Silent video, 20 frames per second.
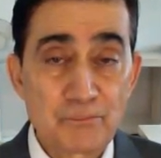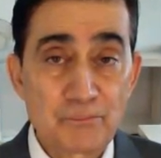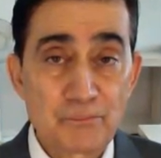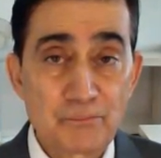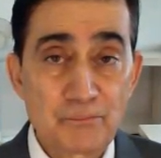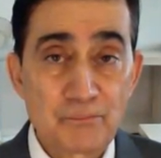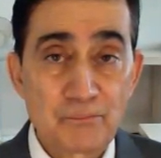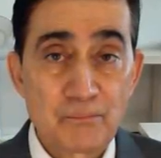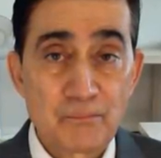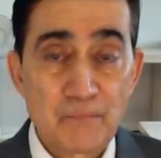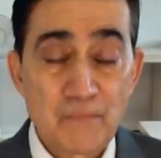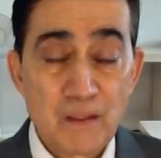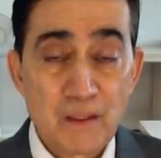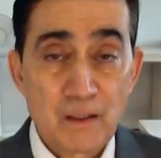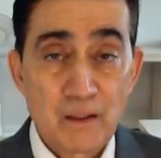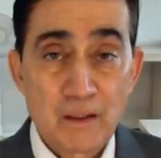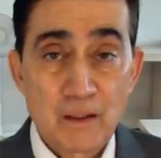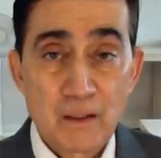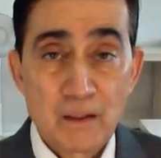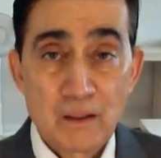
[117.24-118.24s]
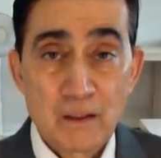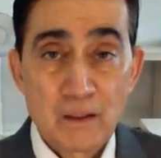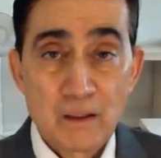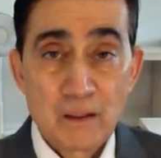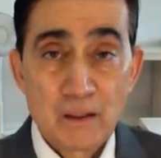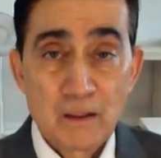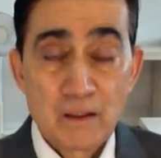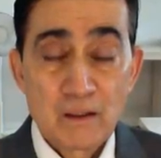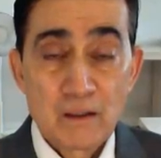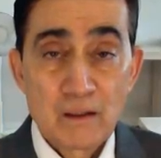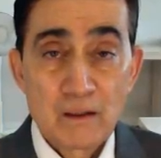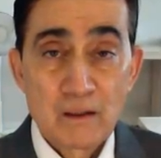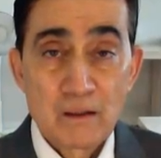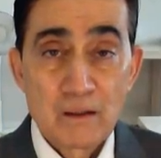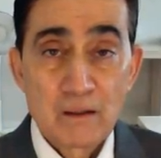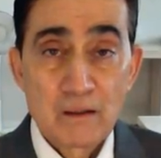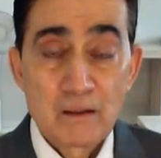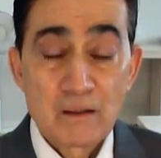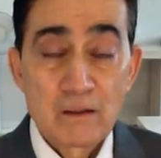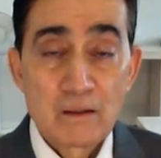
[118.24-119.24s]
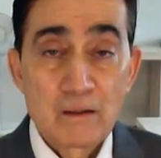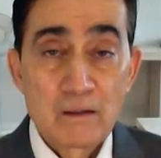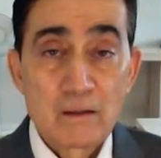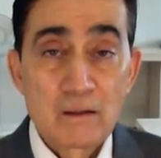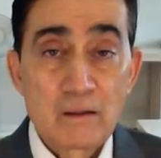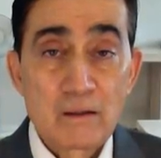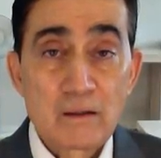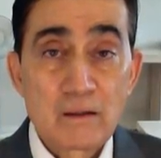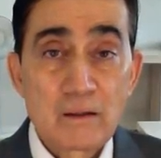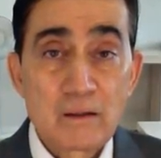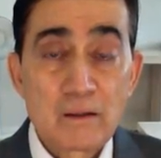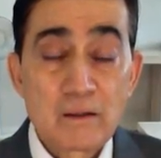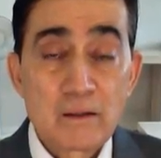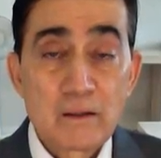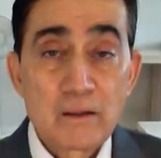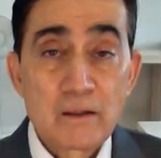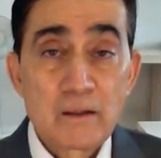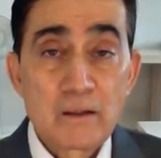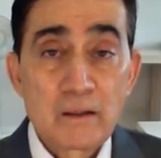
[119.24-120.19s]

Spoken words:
(no one is talking)